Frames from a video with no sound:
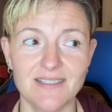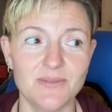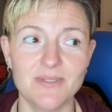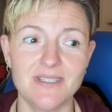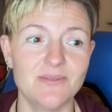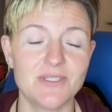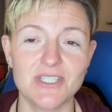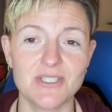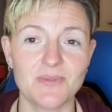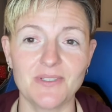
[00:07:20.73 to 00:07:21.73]
It was
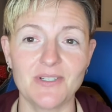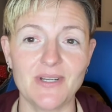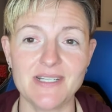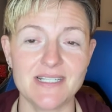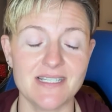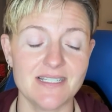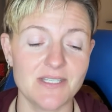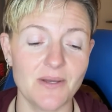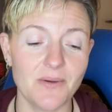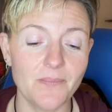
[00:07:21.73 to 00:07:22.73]
just really crazy.
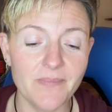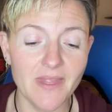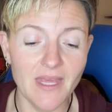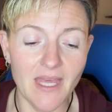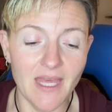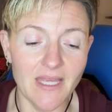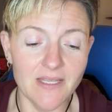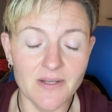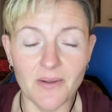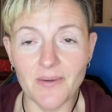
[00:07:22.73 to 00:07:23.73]
So,
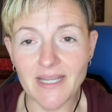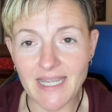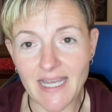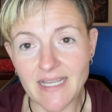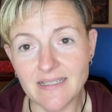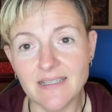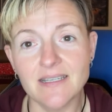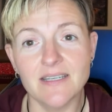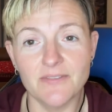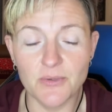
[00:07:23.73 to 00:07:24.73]
you know, again,
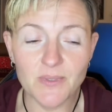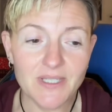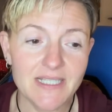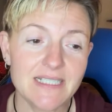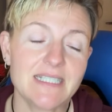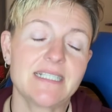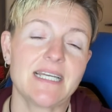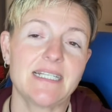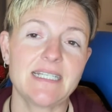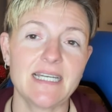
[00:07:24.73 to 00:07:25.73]
if you're really into the
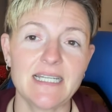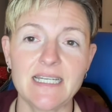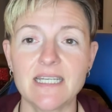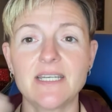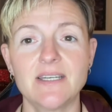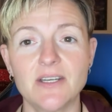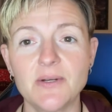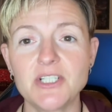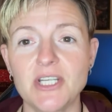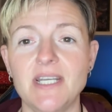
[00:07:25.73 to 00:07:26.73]
Titanic, go
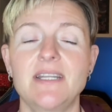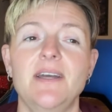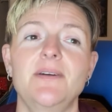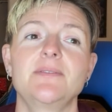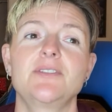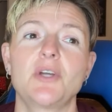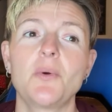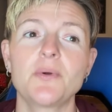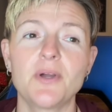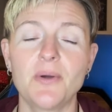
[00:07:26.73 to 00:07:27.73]
and check it out.
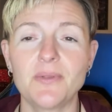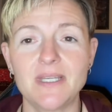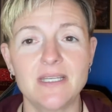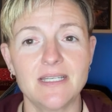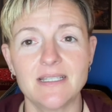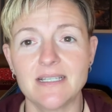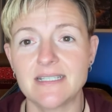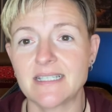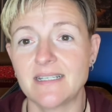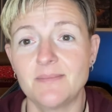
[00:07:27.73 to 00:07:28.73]
Don't go thinking that
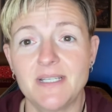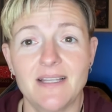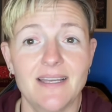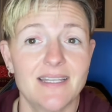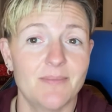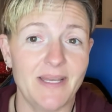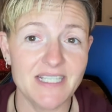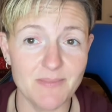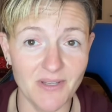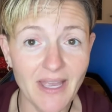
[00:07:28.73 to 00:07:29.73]
it's going to be like the
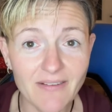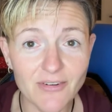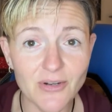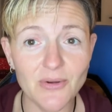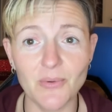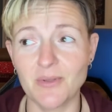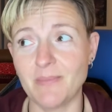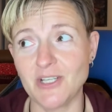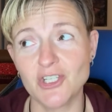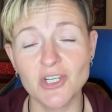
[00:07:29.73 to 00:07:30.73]
best meal ever or the
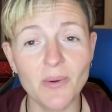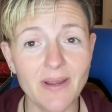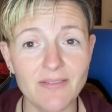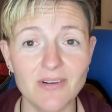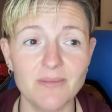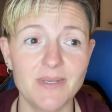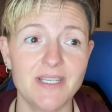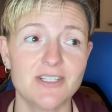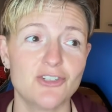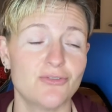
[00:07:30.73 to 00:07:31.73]
best show ever,
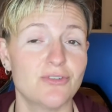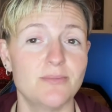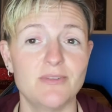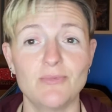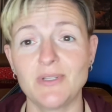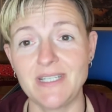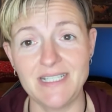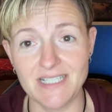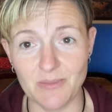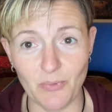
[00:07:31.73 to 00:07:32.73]
because you're going to be really
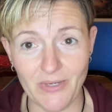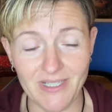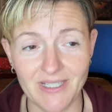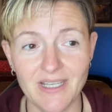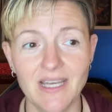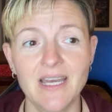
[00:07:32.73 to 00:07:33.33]
disappointed.